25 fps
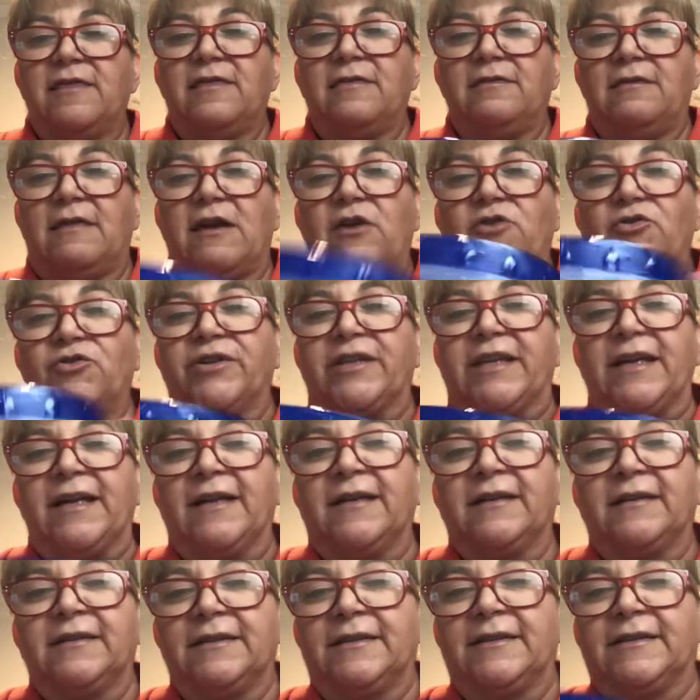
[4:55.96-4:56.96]
Do you think
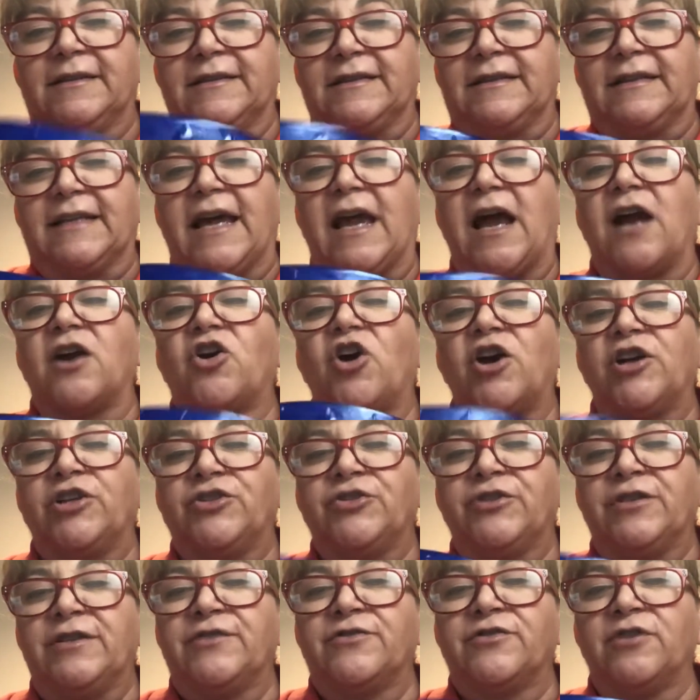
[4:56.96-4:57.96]
they are going to
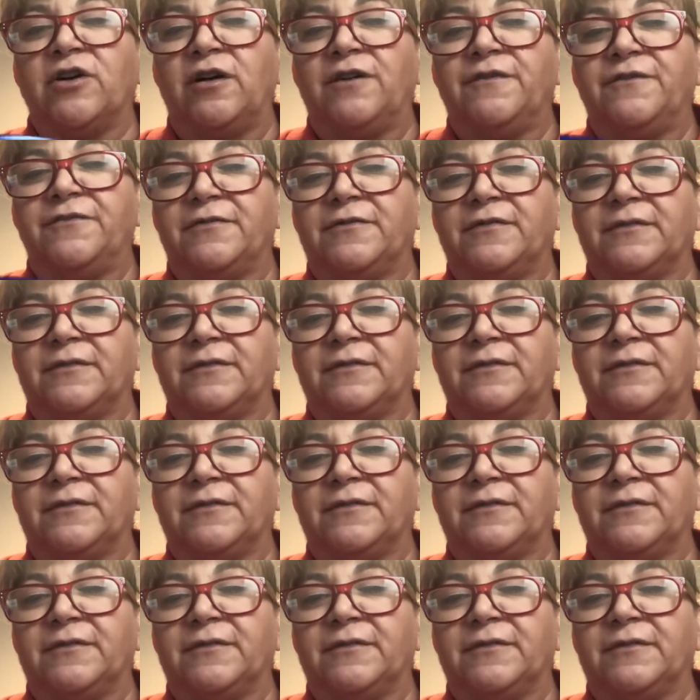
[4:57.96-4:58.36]
dissolve?